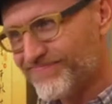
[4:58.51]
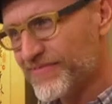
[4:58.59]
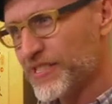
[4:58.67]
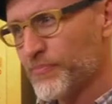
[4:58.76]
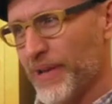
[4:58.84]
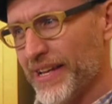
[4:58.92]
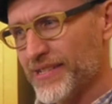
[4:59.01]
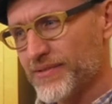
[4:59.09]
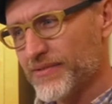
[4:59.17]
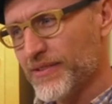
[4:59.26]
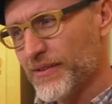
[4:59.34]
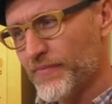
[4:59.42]

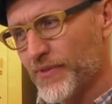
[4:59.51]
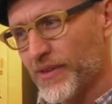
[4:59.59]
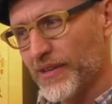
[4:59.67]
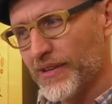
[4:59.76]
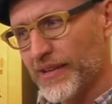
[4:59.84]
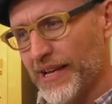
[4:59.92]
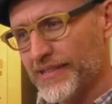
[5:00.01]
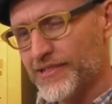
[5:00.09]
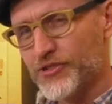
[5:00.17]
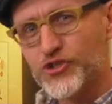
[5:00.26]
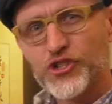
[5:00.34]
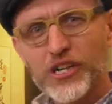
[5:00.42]
space, as
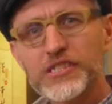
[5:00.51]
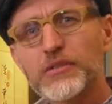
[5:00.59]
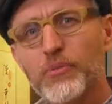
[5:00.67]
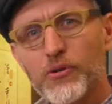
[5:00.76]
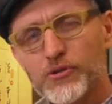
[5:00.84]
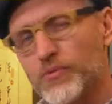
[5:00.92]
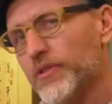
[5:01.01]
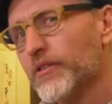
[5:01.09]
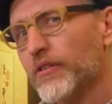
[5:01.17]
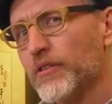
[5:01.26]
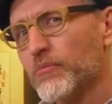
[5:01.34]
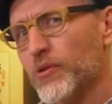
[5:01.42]
it's juxtaposed with
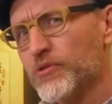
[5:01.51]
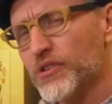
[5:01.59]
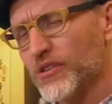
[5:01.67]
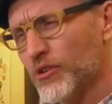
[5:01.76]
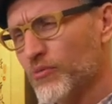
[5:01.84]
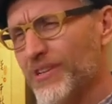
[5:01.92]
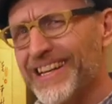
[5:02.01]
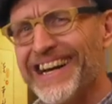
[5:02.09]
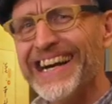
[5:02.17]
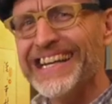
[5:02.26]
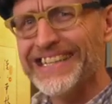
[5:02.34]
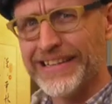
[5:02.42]
your own emotion, could really
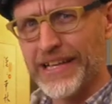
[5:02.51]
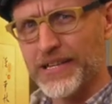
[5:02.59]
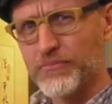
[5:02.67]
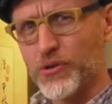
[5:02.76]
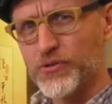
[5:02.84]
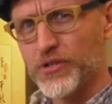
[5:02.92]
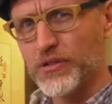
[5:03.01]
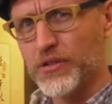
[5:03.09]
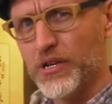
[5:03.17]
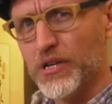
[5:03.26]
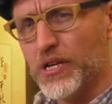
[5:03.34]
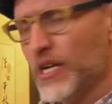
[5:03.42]
heighten that emotion.
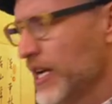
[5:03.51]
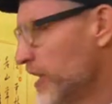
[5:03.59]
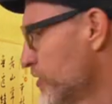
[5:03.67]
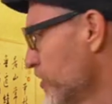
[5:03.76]
And